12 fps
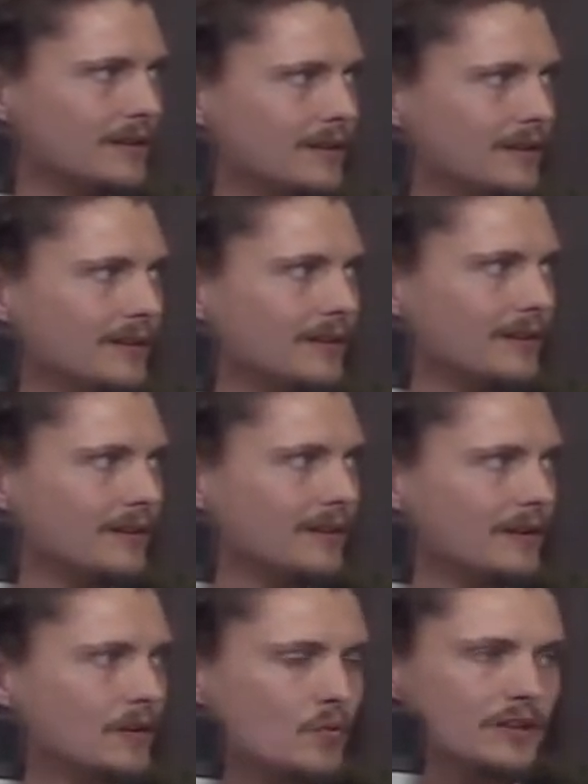Wow.
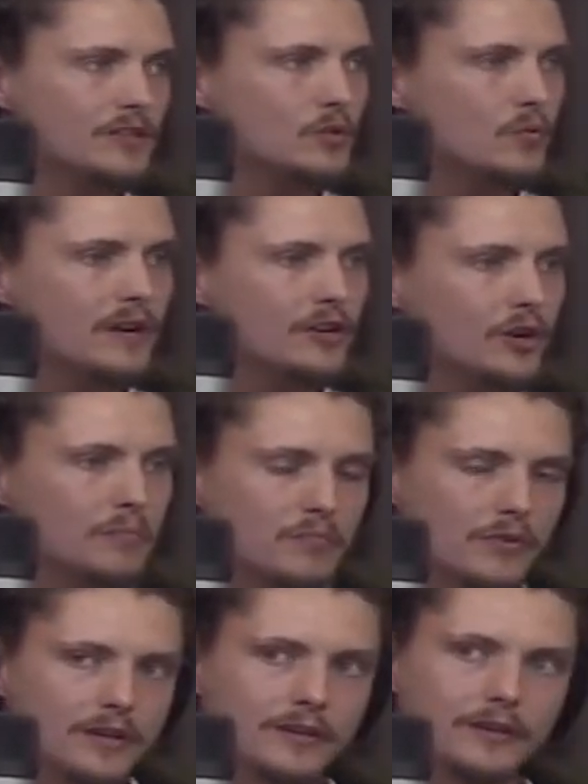It went away
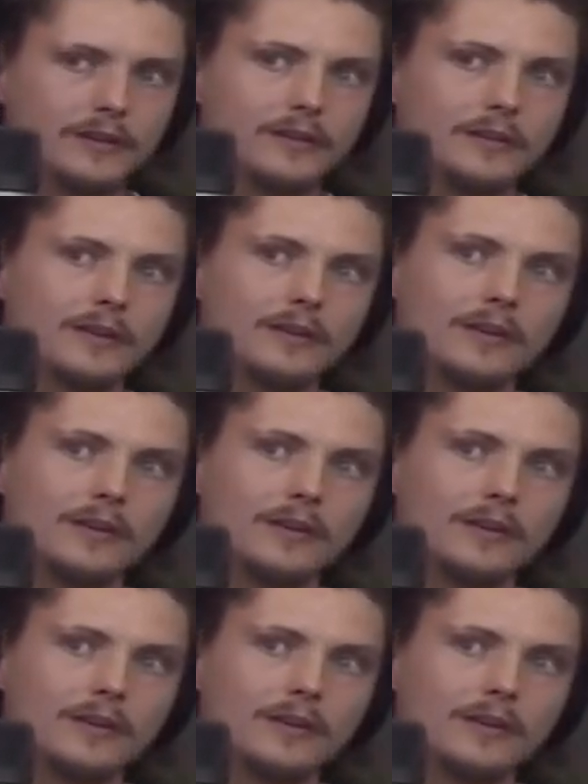completely